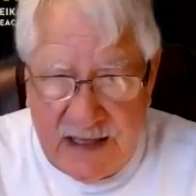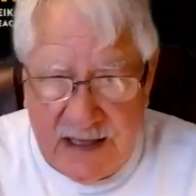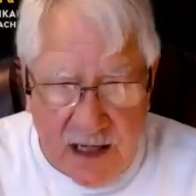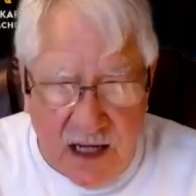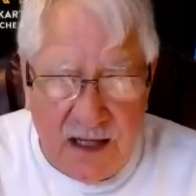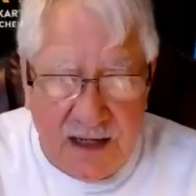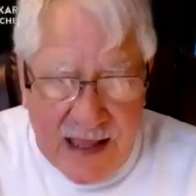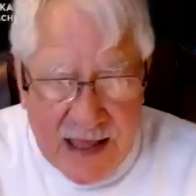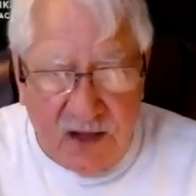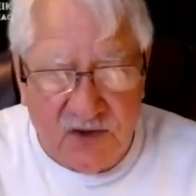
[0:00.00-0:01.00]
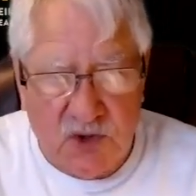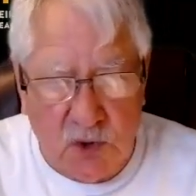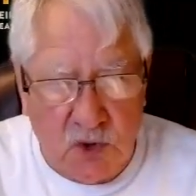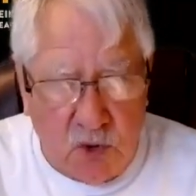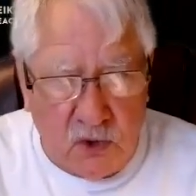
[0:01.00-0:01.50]
cannot house
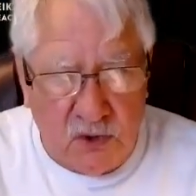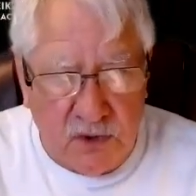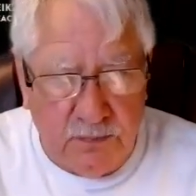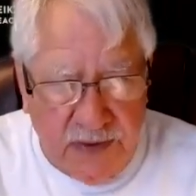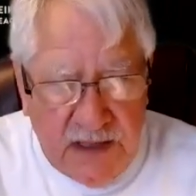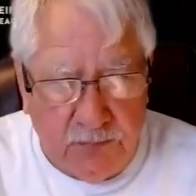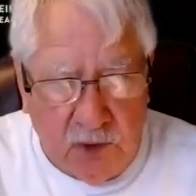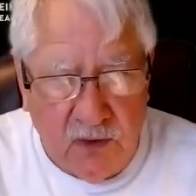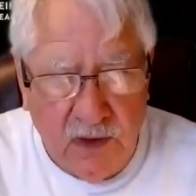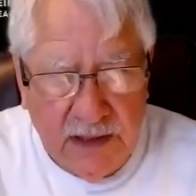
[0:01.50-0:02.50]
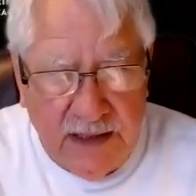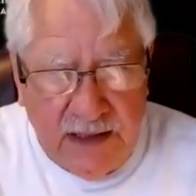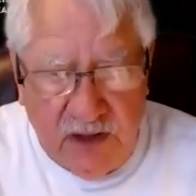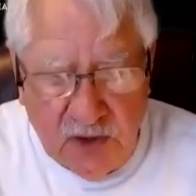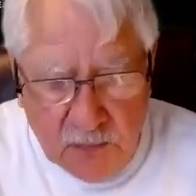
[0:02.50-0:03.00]
or quarter people
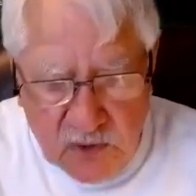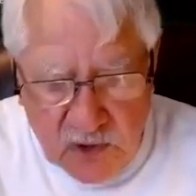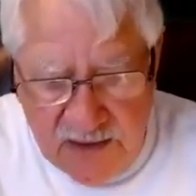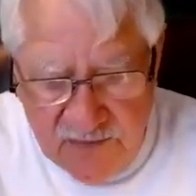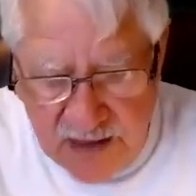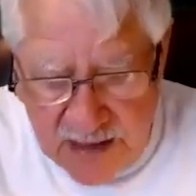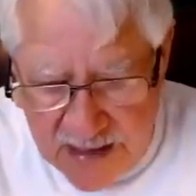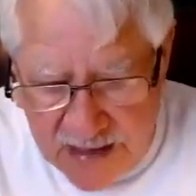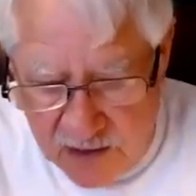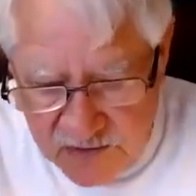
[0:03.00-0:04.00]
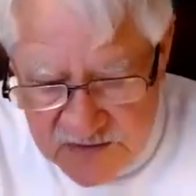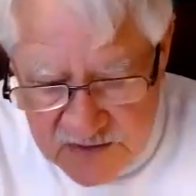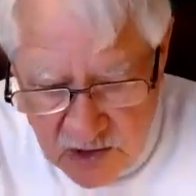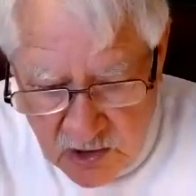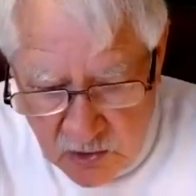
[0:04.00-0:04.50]
in your private
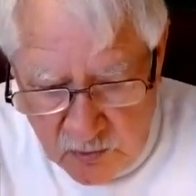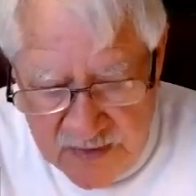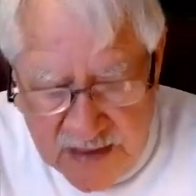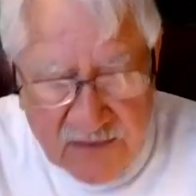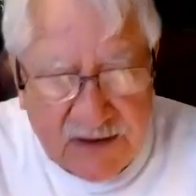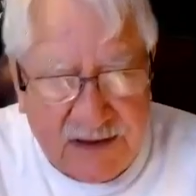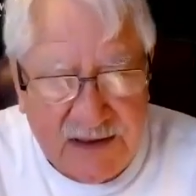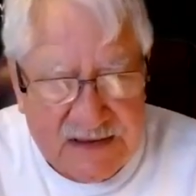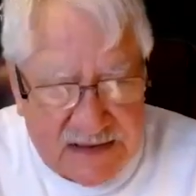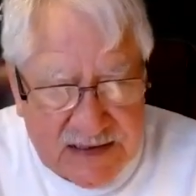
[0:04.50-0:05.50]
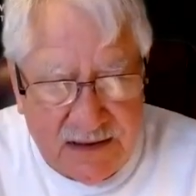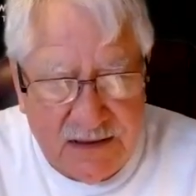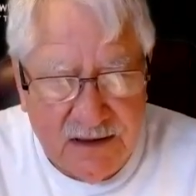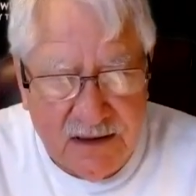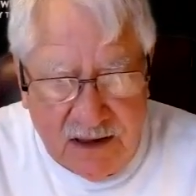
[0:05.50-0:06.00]
house without the consent
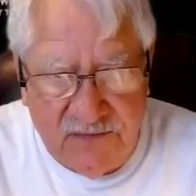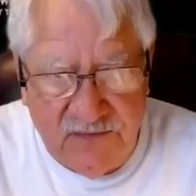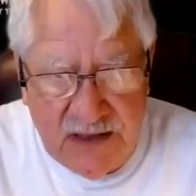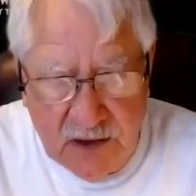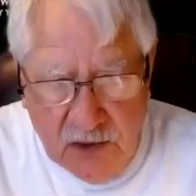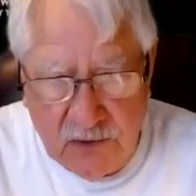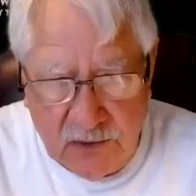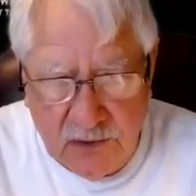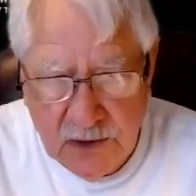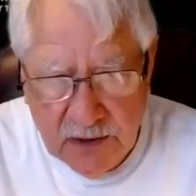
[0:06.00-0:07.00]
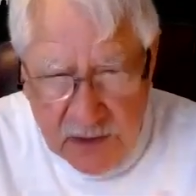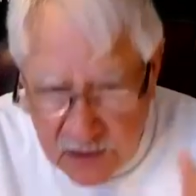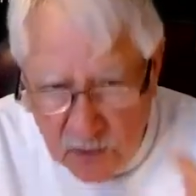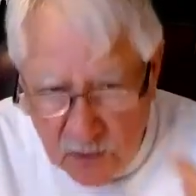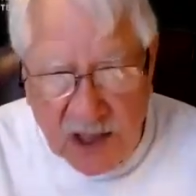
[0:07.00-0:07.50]
of the owner.
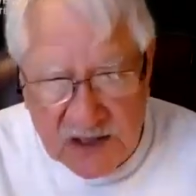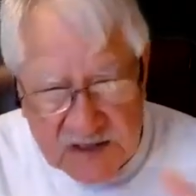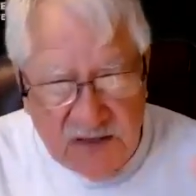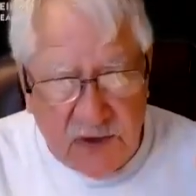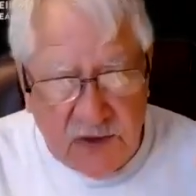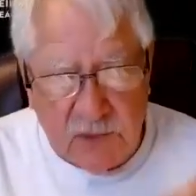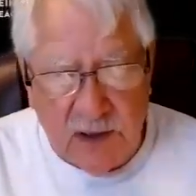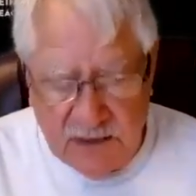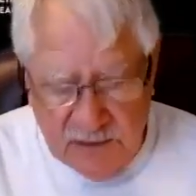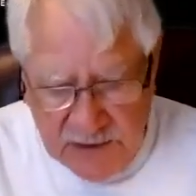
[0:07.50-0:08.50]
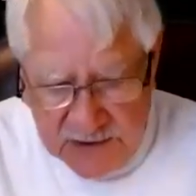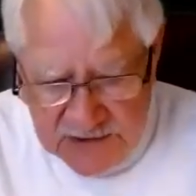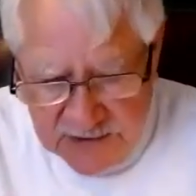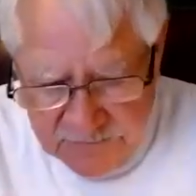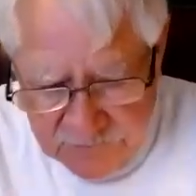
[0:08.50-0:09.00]
You watch, see if I'm right on this.